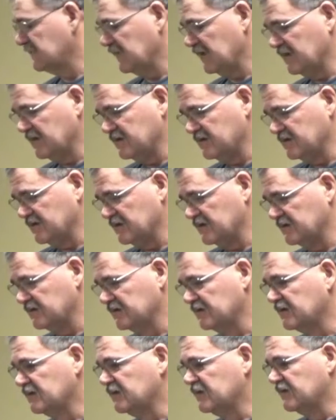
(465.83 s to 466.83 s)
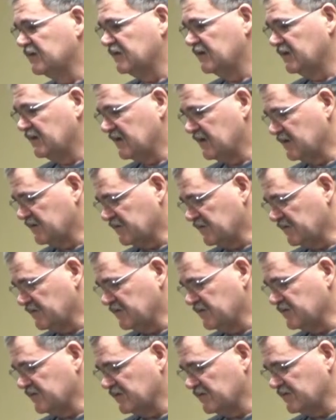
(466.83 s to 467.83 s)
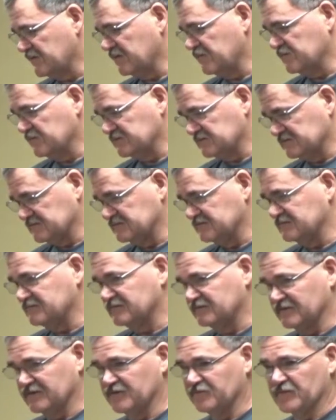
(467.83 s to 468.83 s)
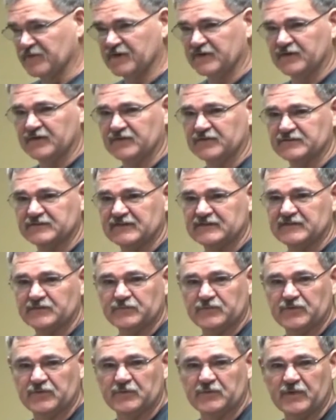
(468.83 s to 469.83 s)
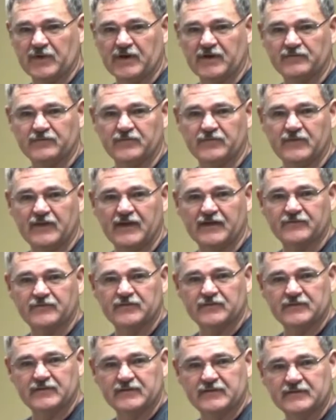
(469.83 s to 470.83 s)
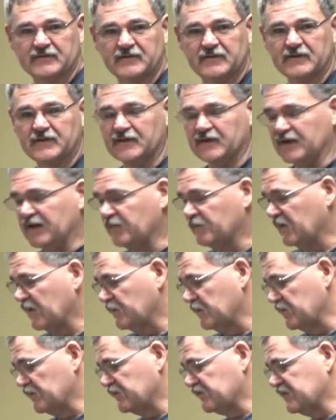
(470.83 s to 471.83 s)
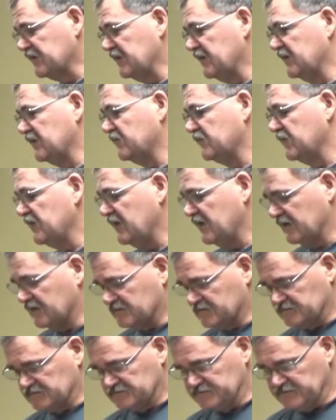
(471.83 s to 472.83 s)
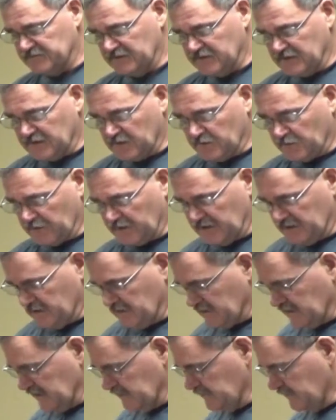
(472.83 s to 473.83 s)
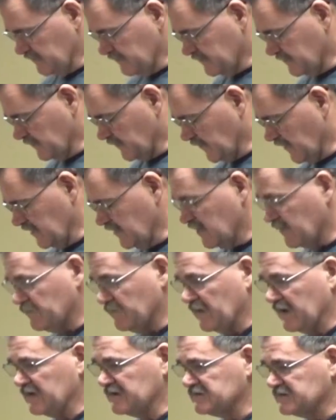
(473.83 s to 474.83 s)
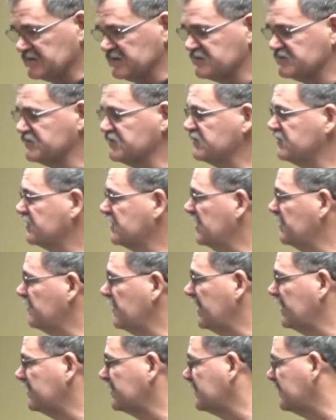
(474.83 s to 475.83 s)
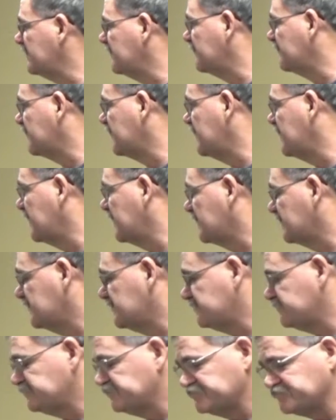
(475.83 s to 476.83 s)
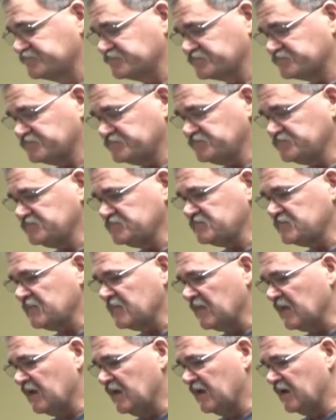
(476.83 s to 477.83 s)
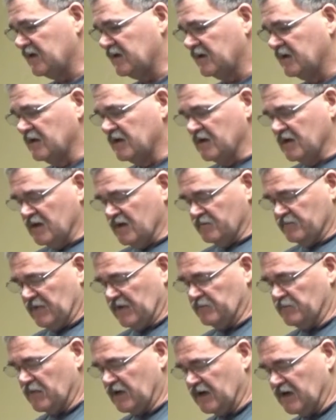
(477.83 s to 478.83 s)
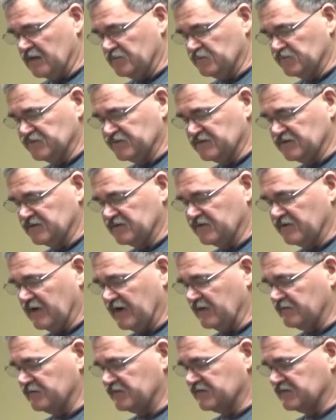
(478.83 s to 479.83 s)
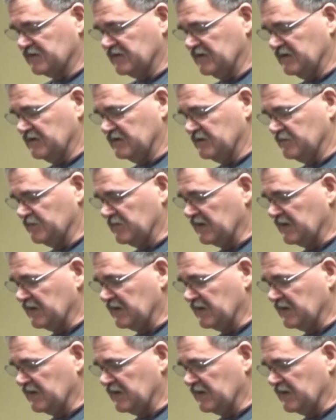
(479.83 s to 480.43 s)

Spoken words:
and he had 30-30, which everybody knows that's a pretty powerful rifle. And anyway, we were sitting in the vehicle, waiting on my sister to come out and get in the vehicle. And my mom was in the driver's seat, and